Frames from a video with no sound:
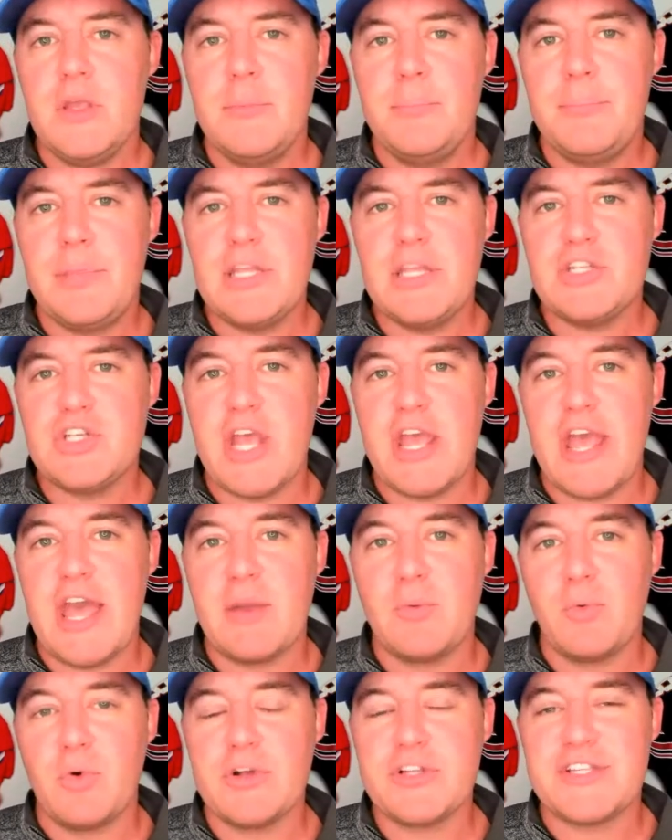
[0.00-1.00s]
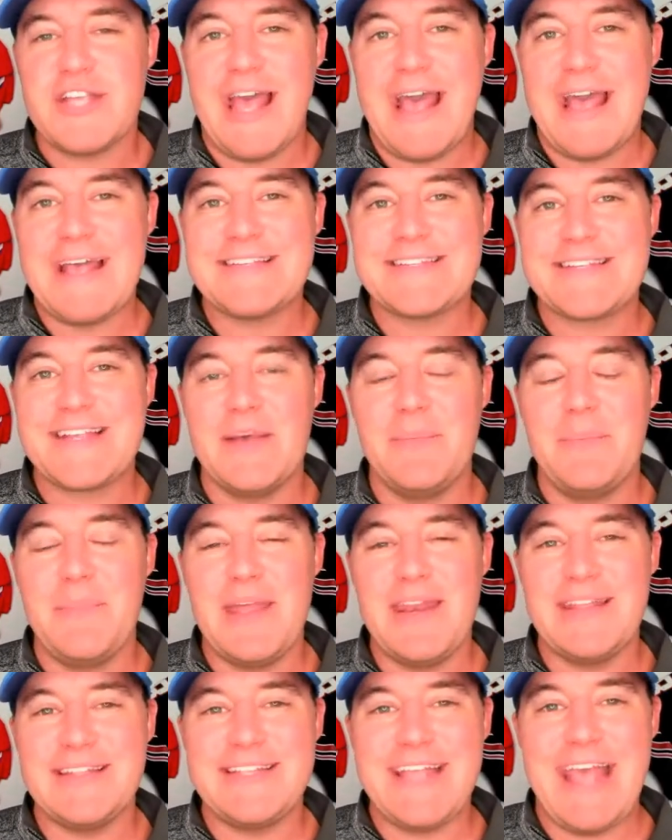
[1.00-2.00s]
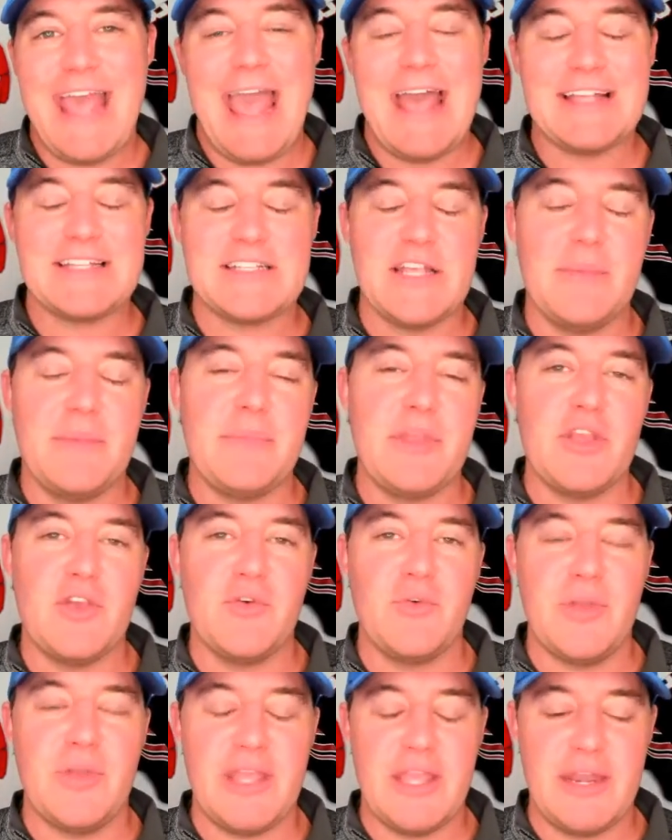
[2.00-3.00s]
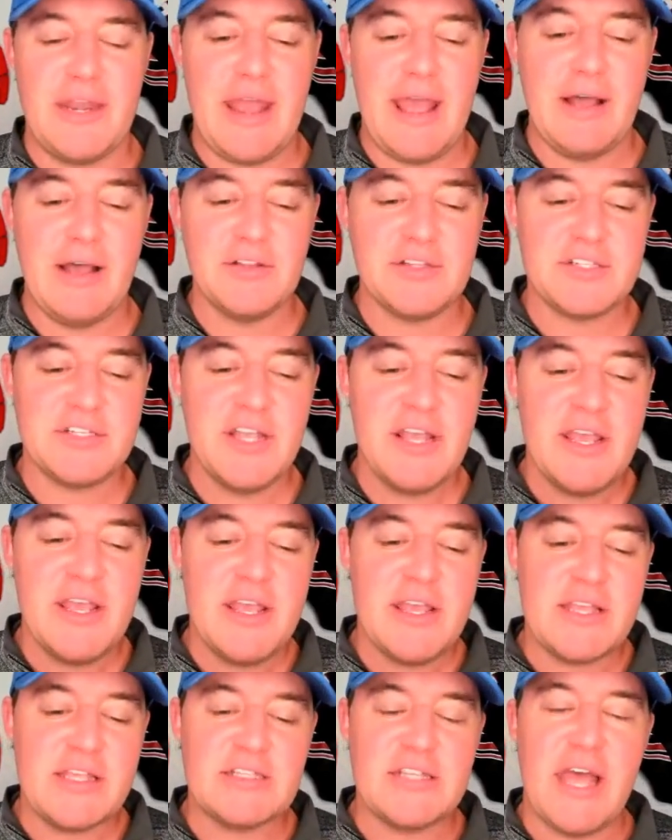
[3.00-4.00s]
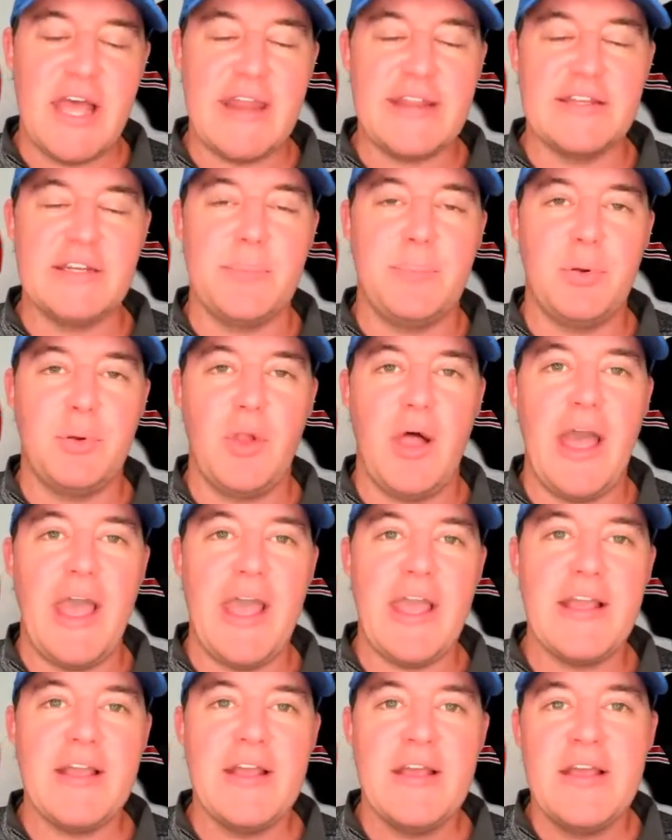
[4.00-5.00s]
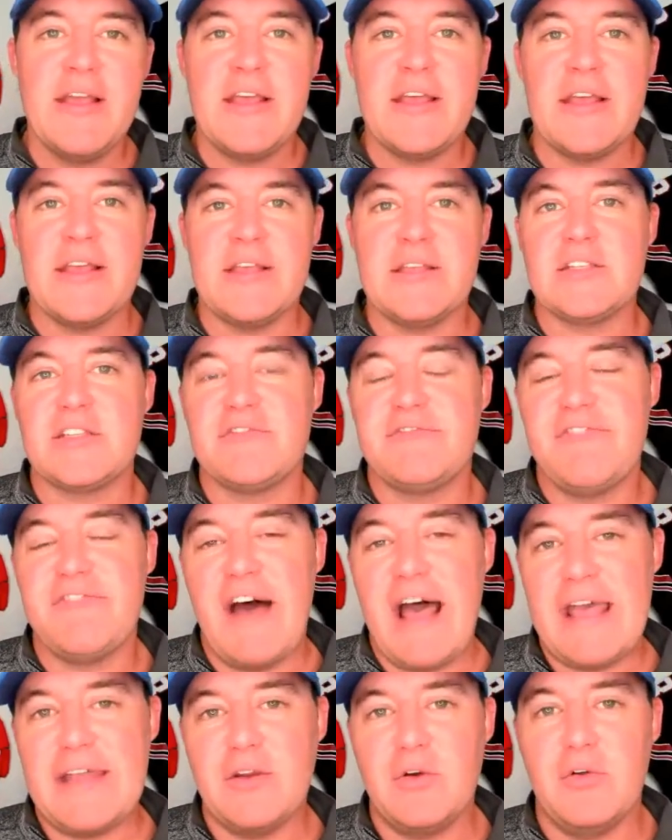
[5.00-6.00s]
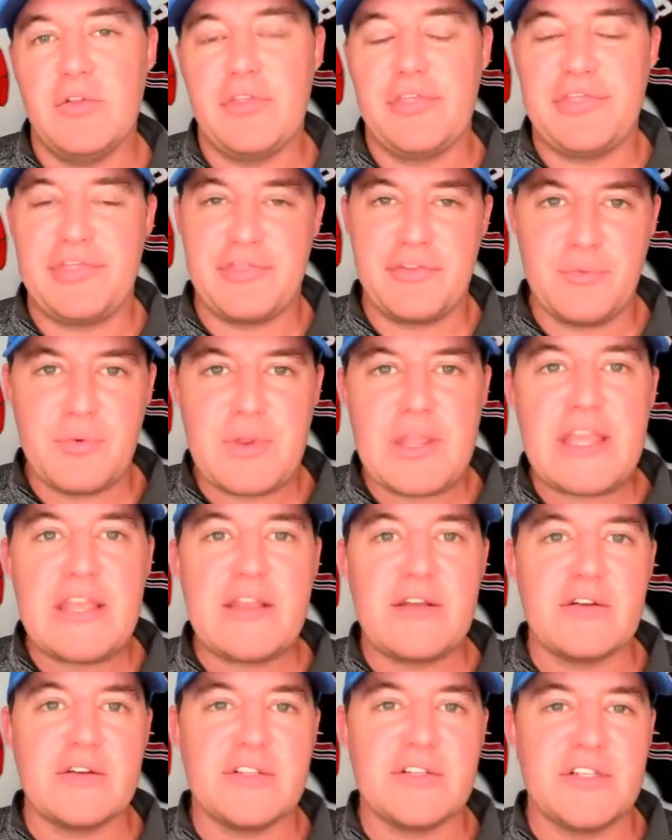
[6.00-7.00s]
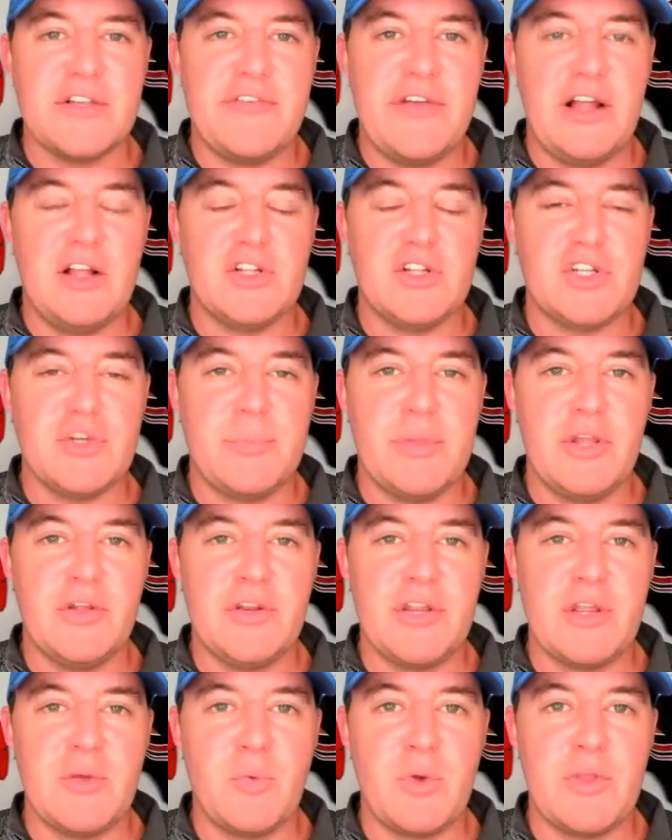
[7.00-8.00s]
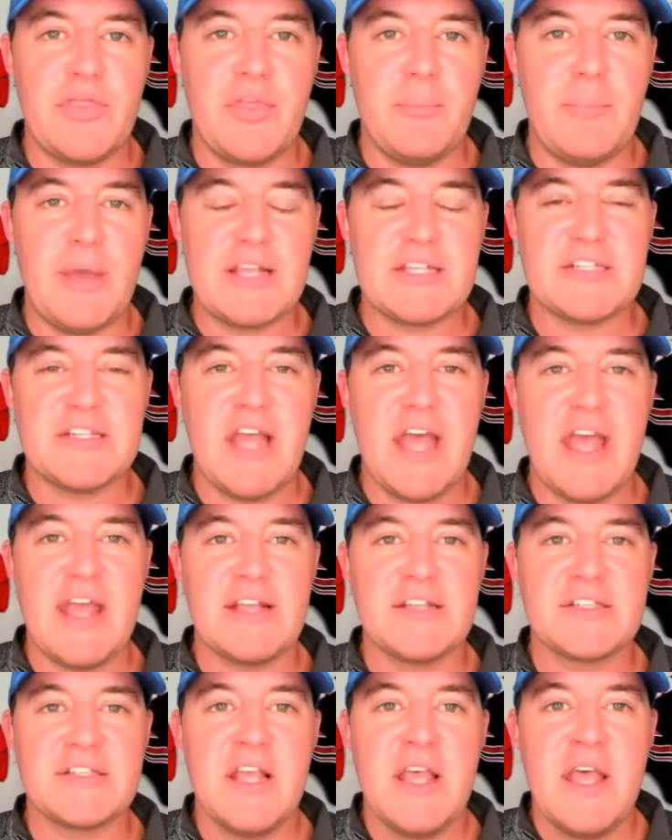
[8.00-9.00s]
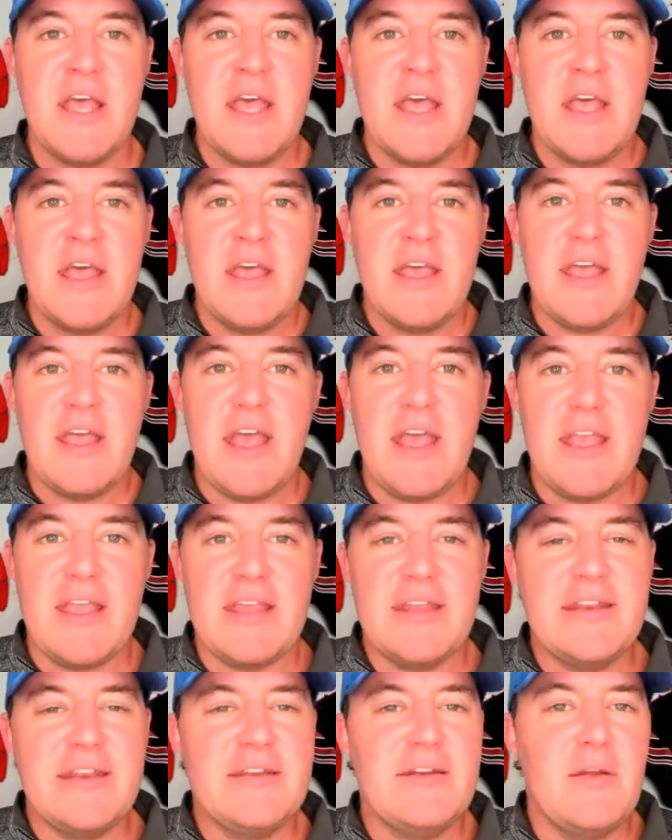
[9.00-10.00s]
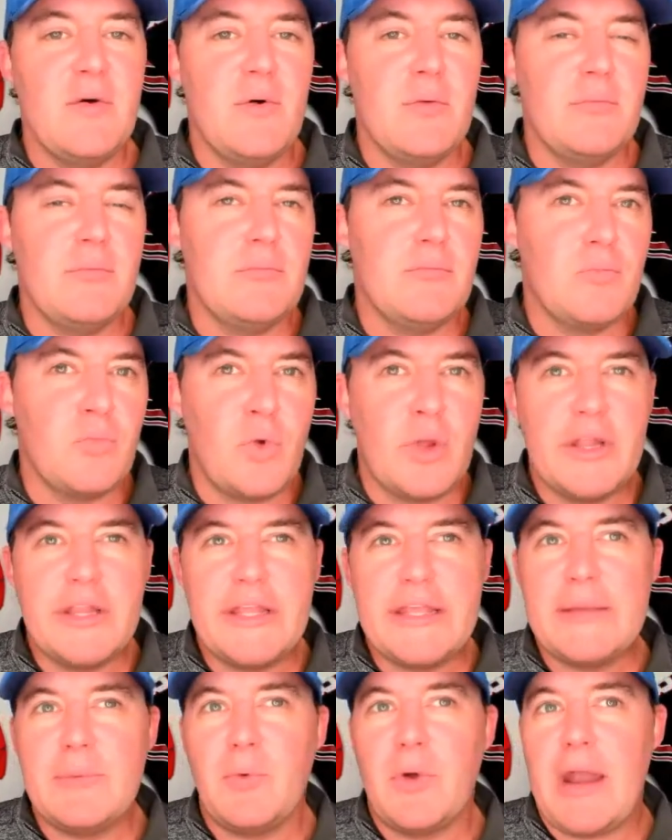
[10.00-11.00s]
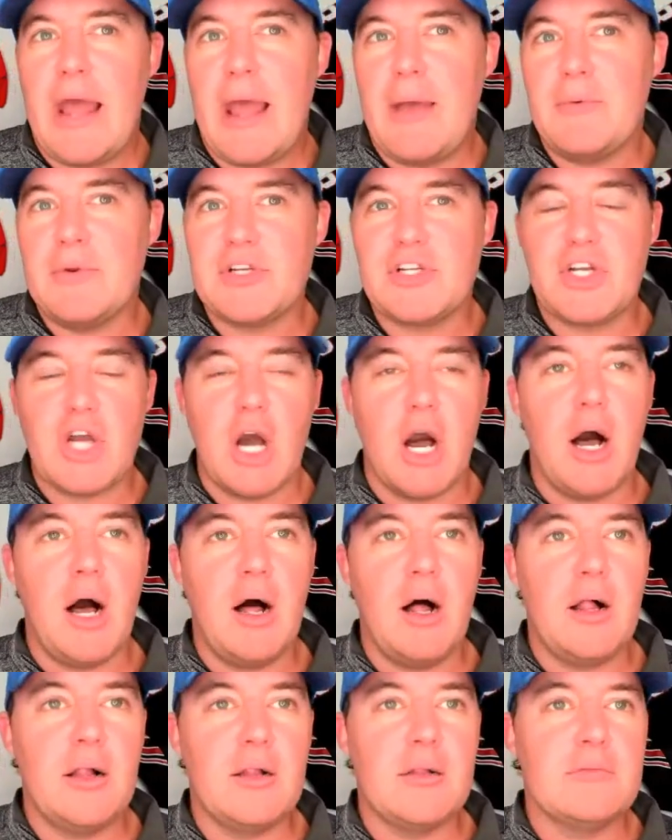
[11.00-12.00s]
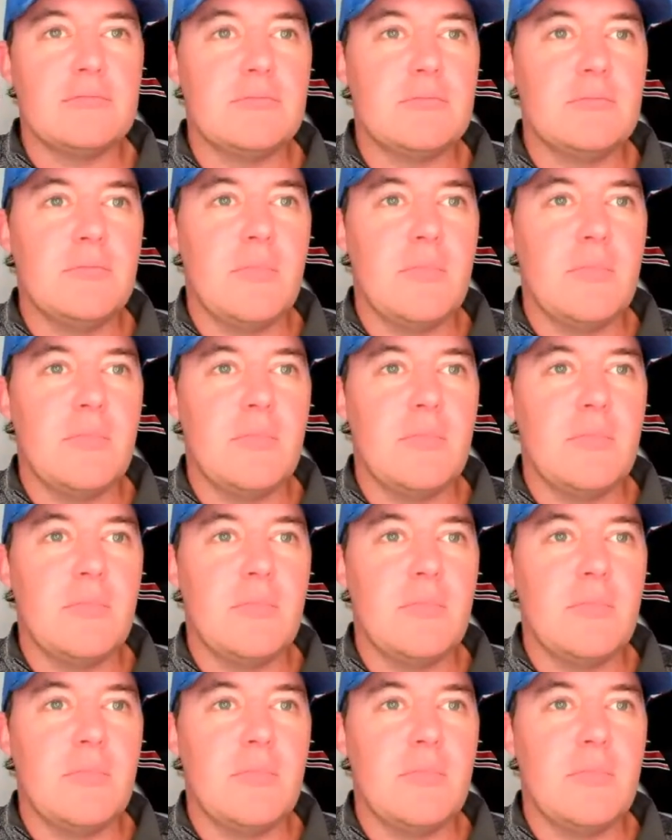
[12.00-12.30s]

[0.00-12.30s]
BJ Edwards has committed to SMU, he announced. He's headed to play his final 3 years of eligibility with the Mustangs in really what I would call